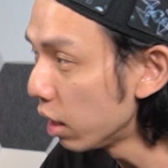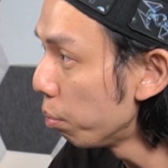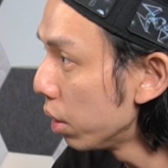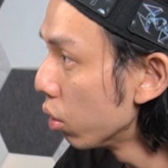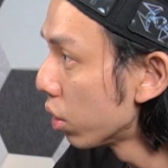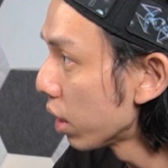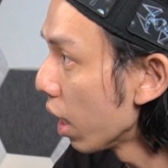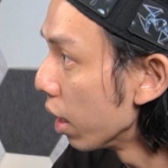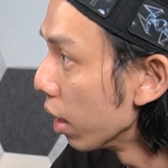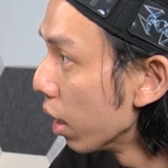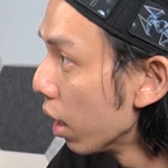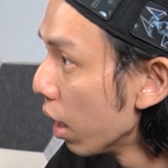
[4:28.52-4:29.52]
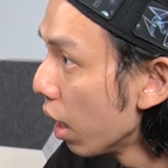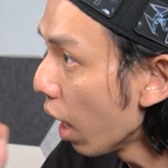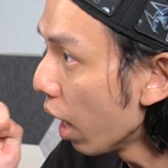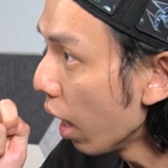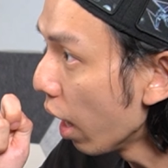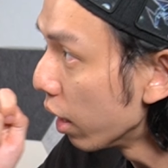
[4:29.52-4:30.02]
CPU stands.
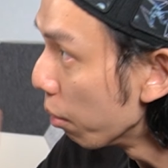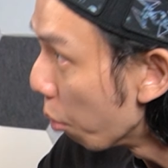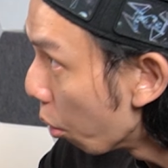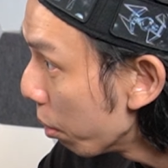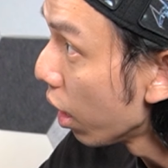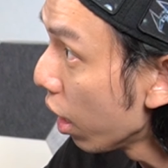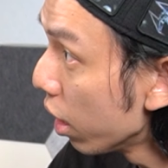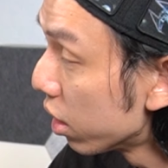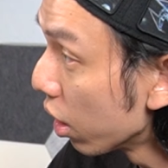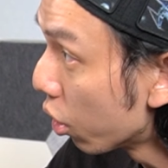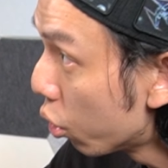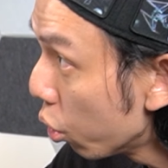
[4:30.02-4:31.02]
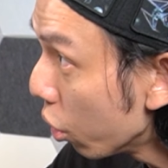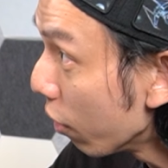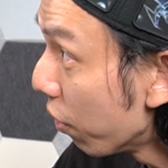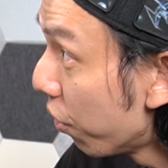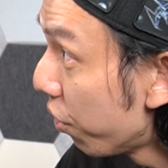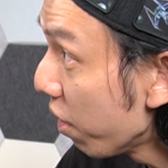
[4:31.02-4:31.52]
And at the moment, it's a good
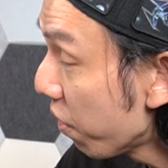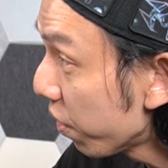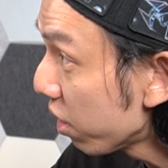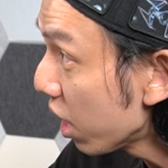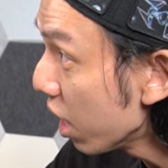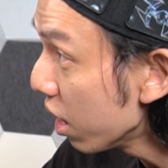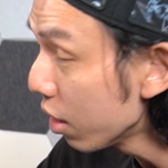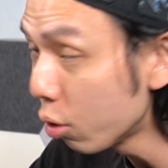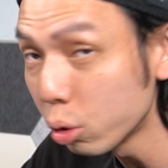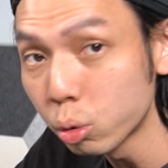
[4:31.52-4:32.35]
15 to